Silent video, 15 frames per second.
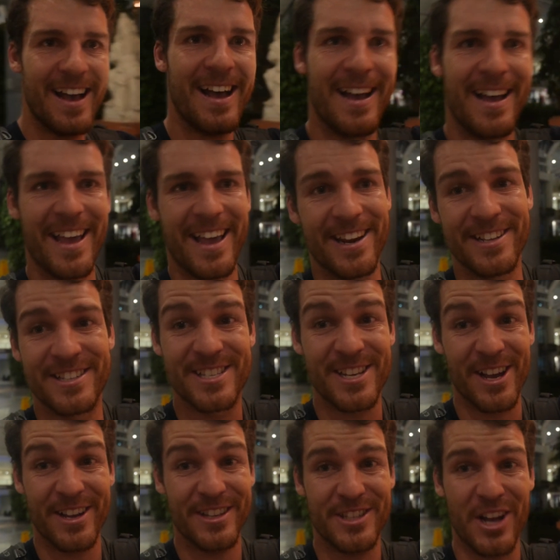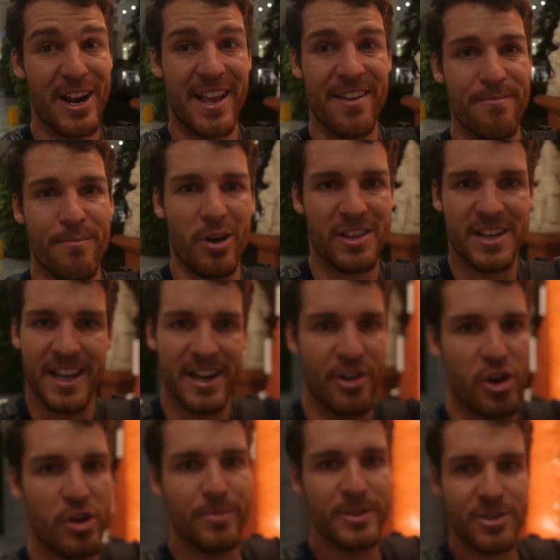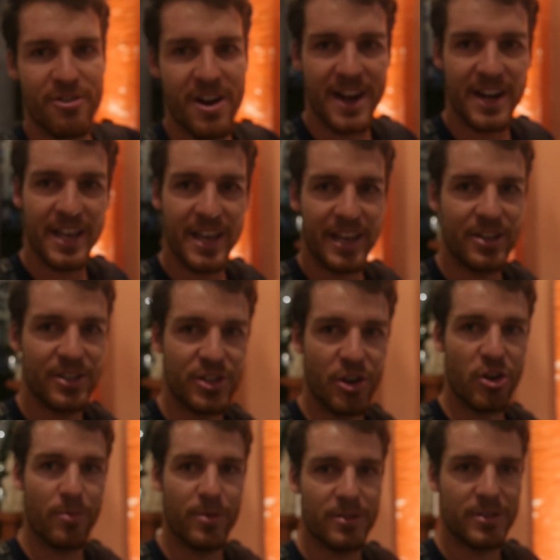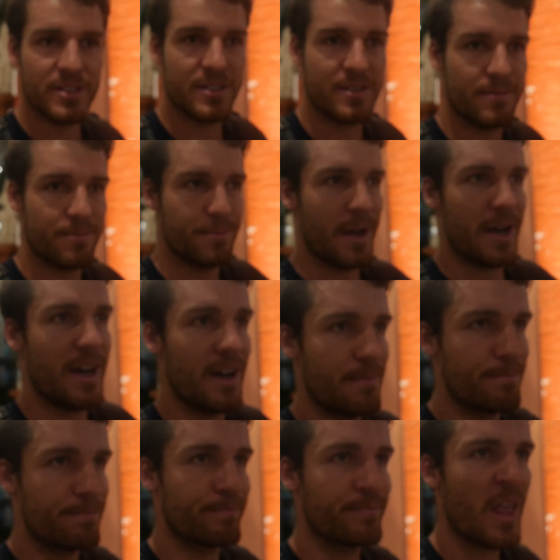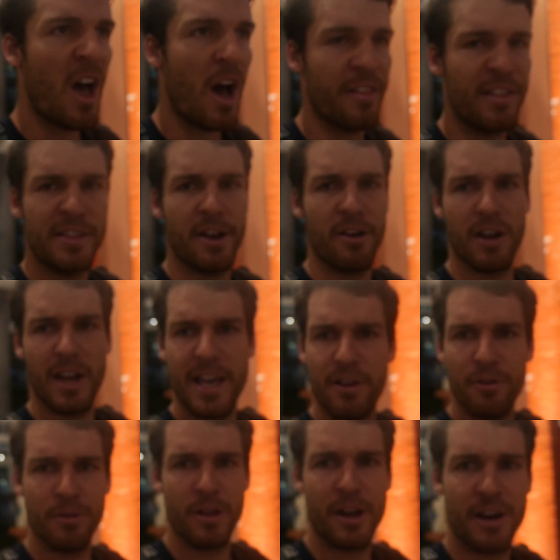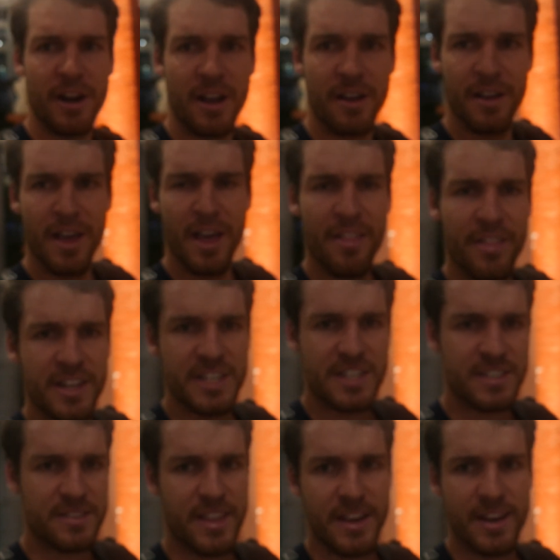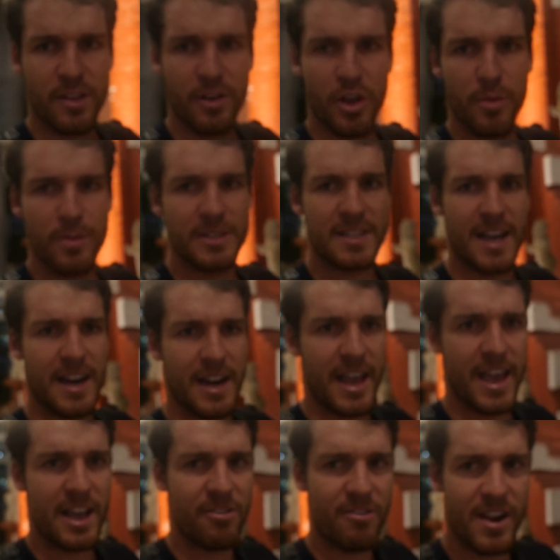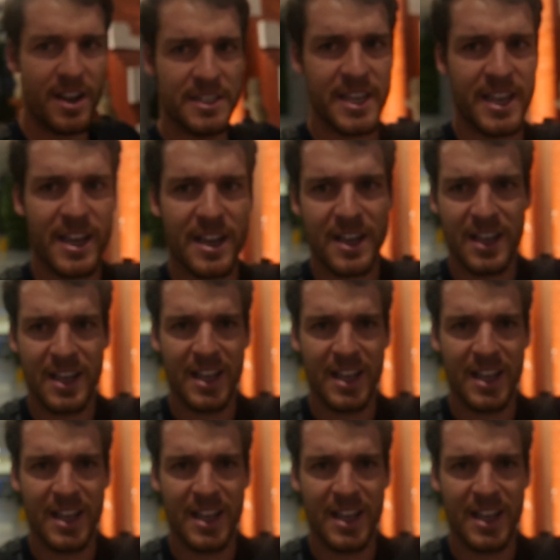And so don't even bother getting Ubers around here, because Ubers, I think they're illegal. I don't know. They're just, Ubers aren't allowed around here.